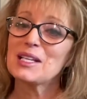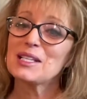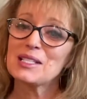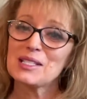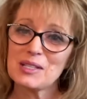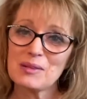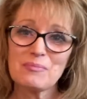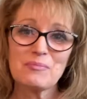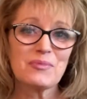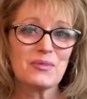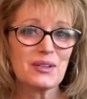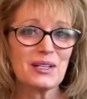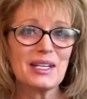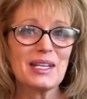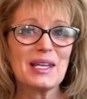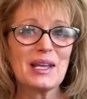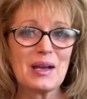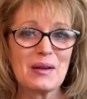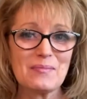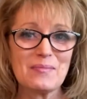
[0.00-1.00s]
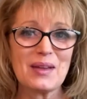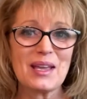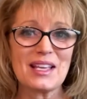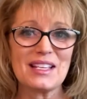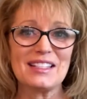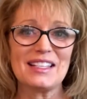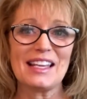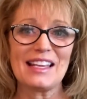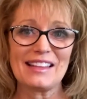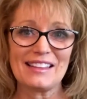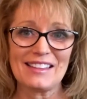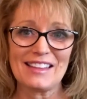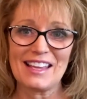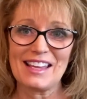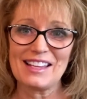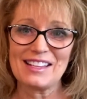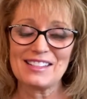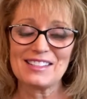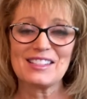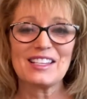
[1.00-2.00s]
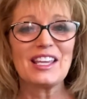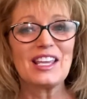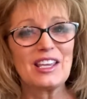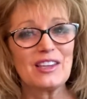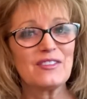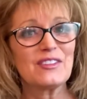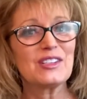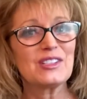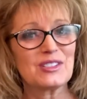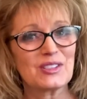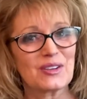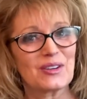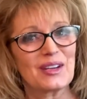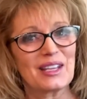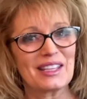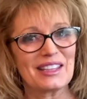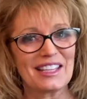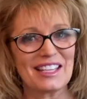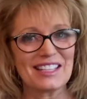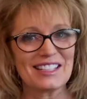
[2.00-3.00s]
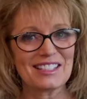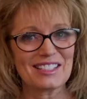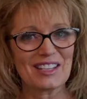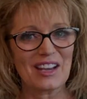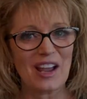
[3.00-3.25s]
some pretty amazing things even during these